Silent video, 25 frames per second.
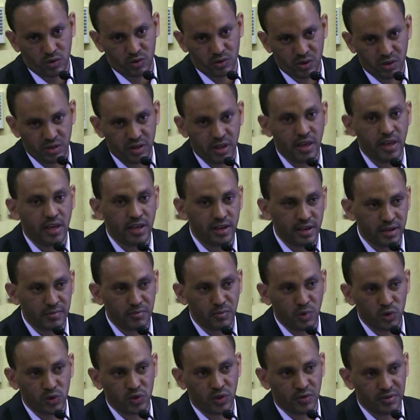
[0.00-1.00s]
So they heard
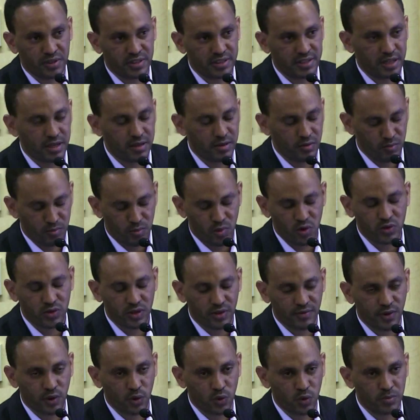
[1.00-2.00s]
most
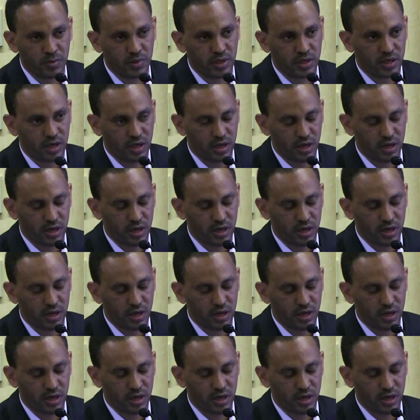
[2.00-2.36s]
of the women,